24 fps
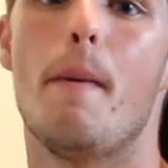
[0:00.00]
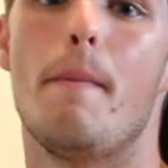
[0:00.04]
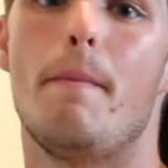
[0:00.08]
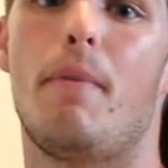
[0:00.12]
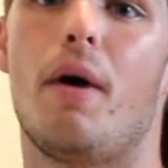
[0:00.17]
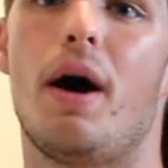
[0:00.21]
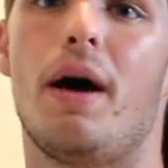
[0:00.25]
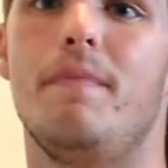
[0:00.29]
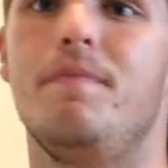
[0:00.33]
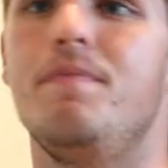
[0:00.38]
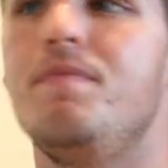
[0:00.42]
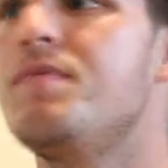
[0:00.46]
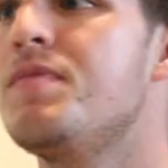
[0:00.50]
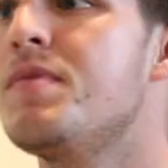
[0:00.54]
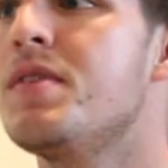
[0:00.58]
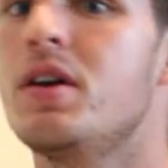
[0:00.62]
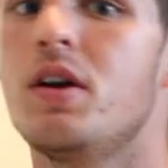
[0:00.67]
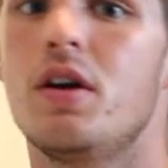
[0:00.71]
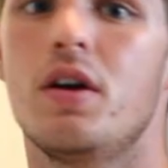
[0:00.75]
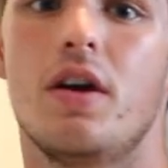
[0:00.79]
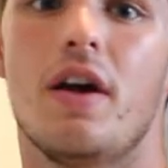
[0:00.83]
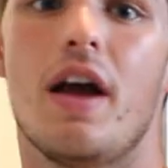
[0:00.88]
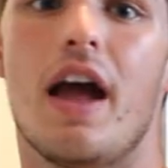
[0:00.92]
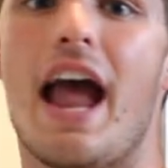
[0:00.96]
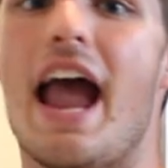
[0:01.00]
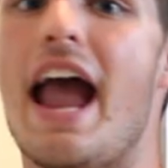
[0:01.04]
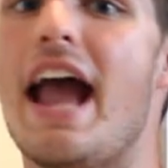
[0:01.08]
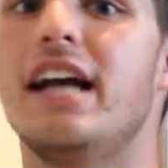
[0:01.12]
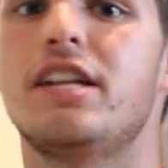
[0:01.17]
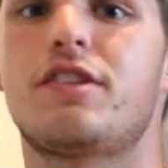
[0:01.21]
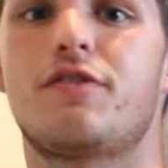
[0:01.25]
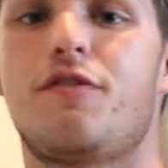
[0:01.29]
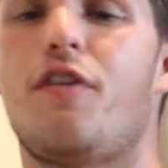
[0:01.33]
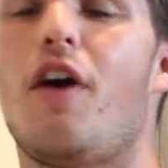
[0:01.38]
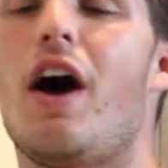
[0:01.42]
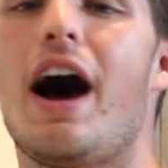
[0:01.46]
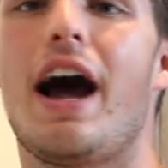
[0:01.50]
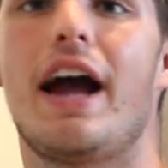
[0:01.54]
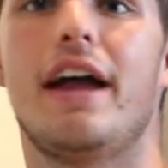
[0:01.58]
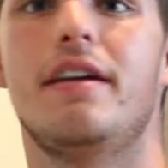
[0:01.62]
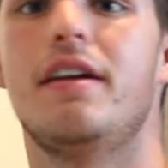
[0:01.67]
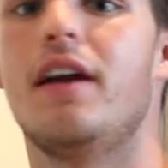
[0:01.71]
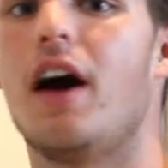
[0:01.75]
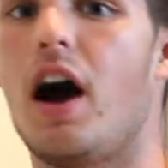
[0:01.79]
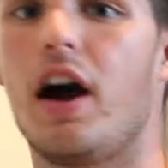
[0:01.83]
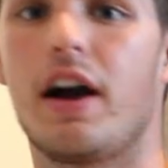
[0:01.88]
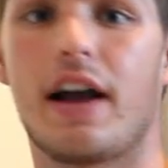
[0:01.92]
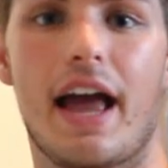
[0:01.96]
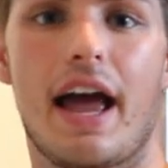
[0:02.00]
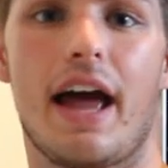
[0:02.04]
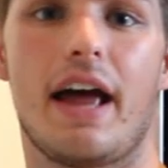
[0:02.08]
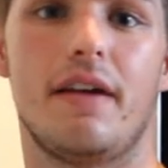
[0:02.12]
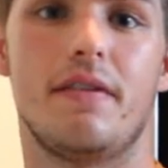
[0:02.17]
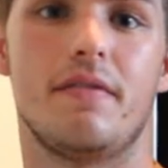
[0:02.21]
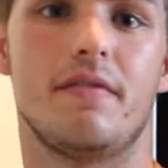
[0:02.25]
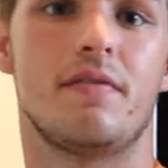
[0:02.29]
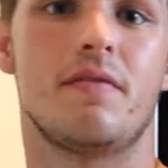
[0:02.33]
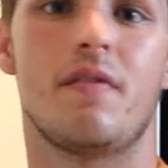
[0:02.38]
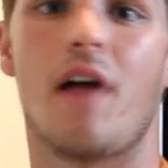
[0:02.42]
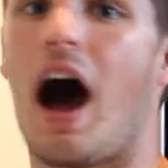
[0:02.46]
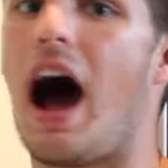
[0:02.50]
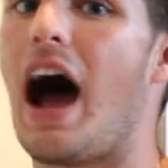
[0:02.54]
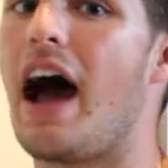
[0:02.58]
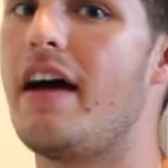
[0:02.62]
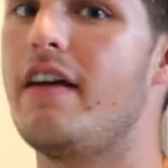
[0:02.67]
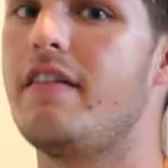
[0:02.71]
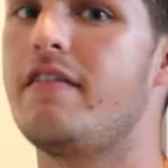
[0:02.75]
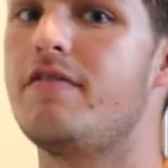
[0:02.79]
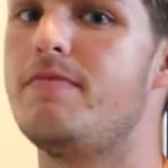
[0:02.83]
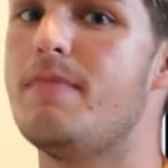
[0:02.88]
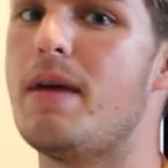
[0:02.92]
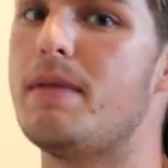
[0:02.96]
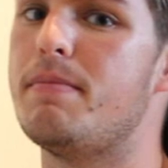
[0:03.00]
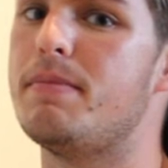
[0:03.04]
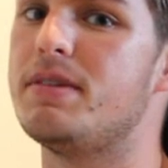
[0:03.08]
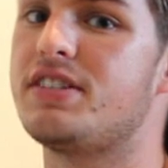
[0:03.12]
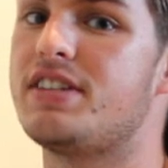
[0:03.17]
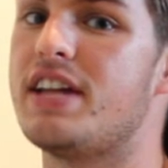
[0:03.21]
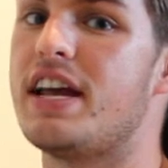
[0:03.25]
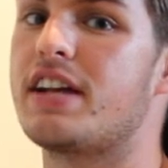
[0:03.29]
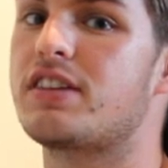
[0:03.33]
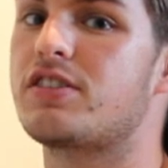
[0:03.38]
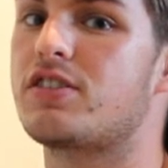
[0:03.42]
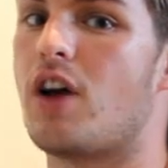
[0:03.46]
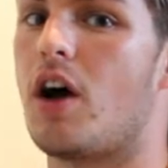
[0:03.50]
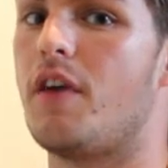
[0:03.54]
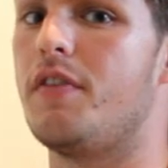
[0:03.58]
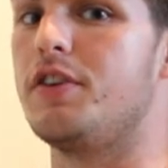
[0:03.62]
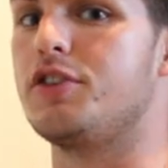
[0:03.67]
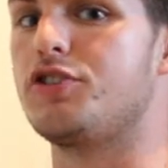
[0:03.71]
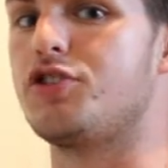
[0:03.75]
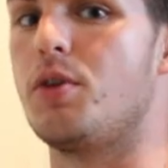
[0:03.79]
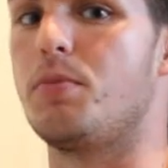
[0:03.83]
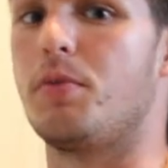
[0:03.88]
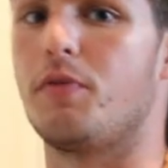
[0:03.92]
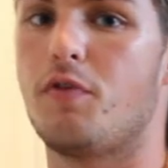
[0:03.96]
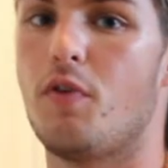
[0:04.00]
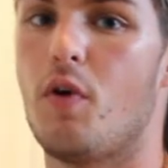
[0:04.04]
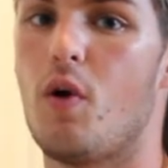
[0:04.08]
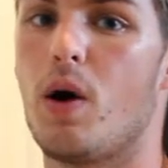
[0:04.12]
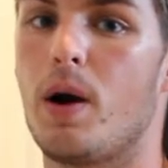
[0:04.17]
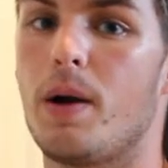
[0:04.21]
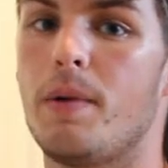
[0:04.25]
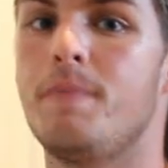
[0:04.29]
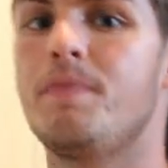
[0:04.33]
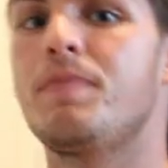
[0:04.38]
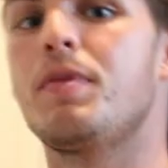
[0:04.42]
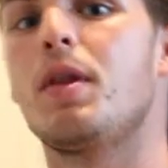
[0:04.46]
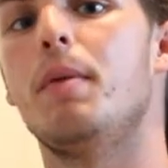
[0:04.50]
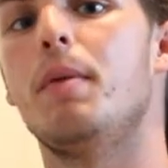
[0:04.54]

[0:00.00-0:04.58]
But it's fine. Again, I've made mistakes on this show before,